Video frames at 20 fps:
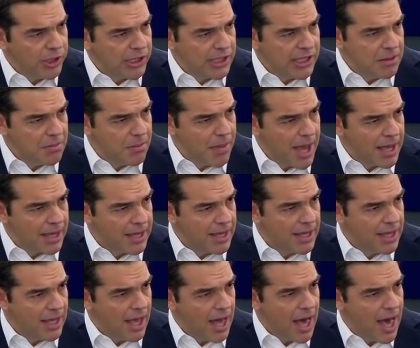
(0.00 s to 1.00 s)
one more
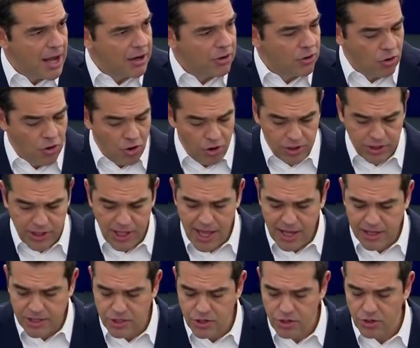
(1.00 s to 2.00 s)
election. It will
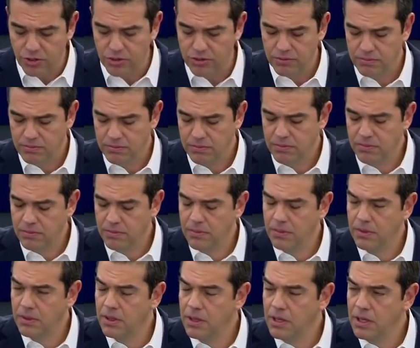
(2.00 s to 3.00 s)
be a
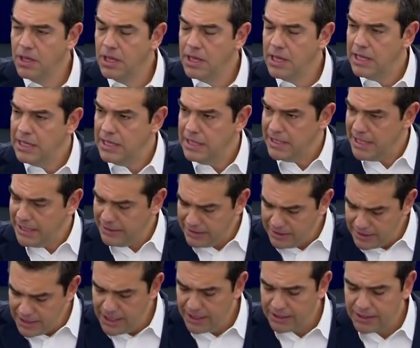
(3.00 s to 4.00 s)
combat on the
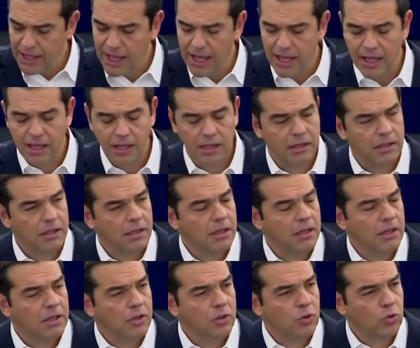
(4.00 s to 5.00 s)
basis
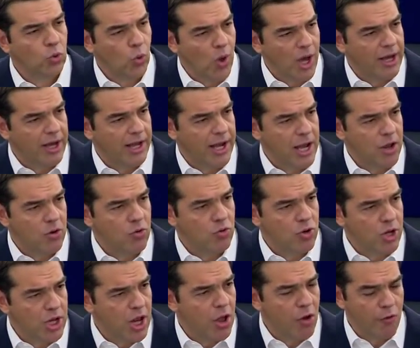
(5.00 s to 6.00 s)
of principles and
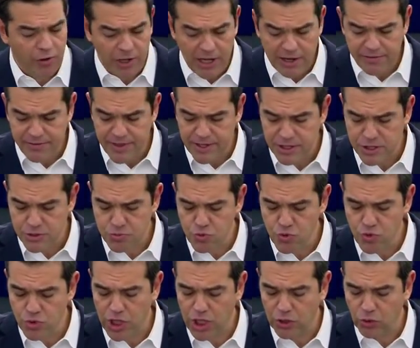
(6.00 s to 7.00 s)
values to
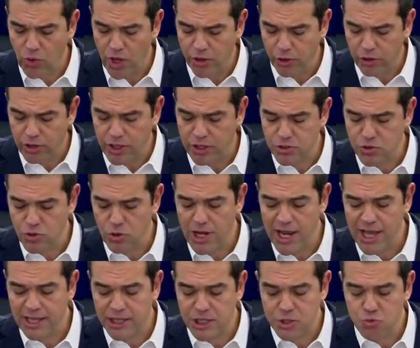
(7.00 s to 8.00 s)
defeat
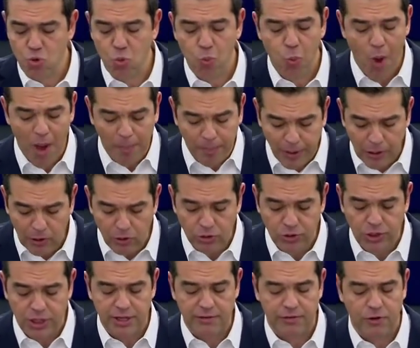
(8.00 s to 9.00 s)
the
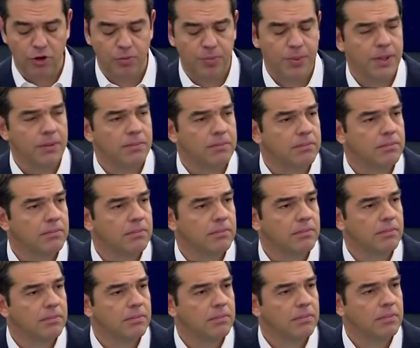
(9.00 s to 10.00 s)
extreme
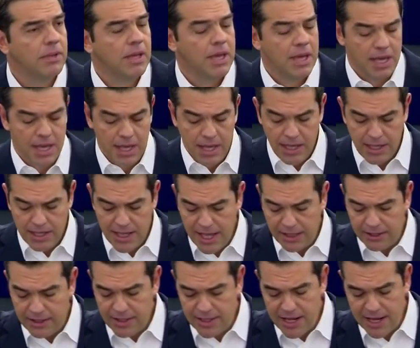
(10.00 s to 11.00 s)
neoliberalism
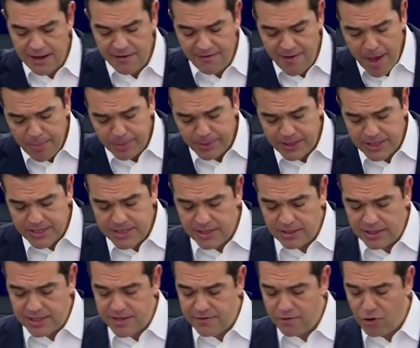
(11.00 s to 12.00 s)
and
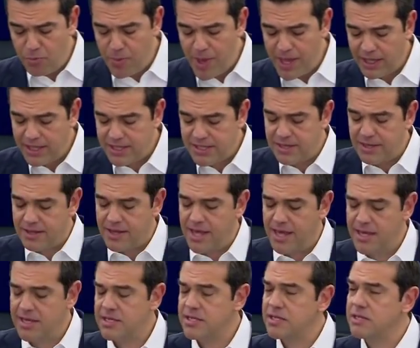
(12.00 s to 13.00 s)
far-right populism,
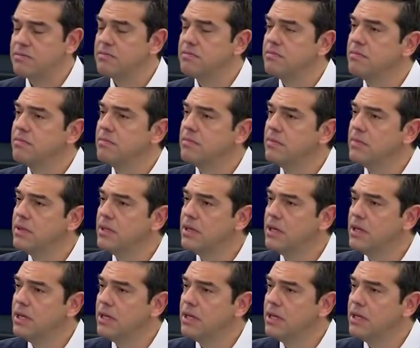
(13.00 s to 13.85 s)
to manage